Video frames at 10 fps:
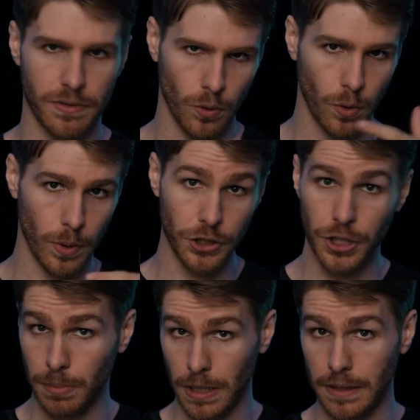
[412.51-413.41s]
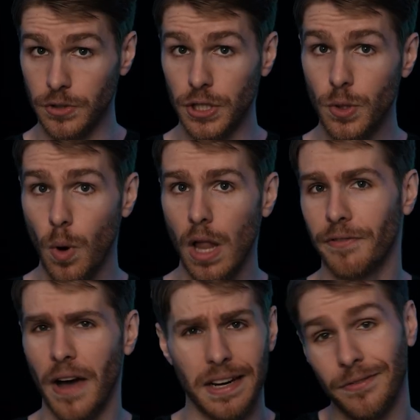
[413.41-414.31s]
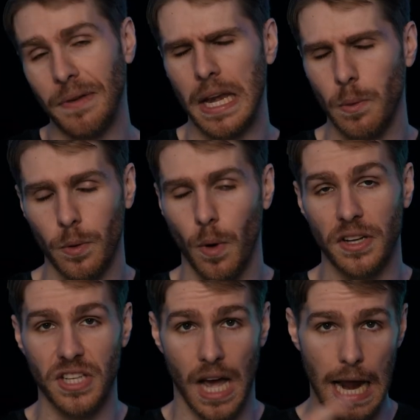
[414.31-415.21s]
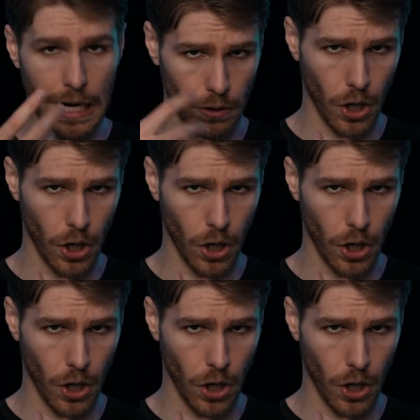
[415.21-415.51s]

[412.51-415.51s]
for which she believes she's qualified if anyone wants to hire